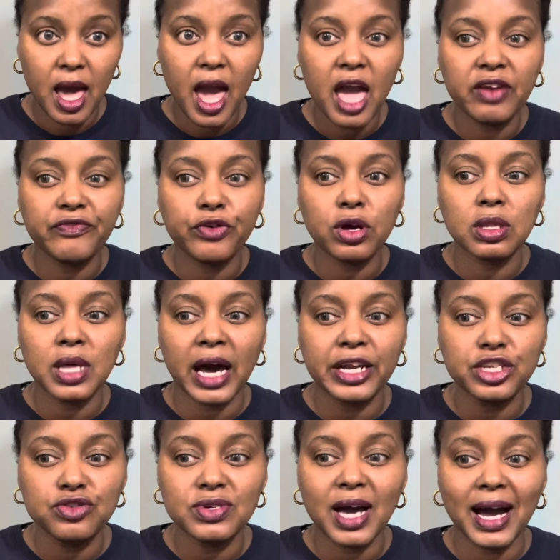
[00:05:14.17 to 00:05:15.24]
And for a lot
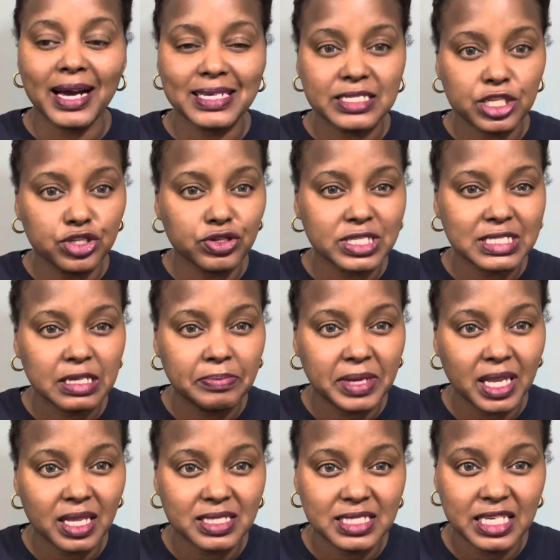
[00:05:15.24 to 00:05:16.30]
of you guys, your
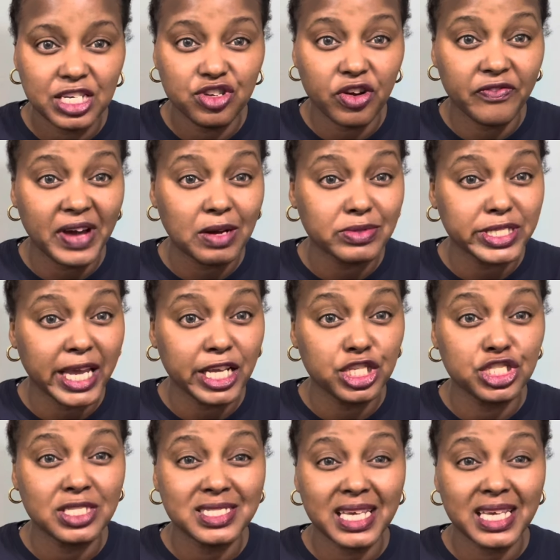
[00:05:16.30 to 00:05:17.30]
stability, your foundation,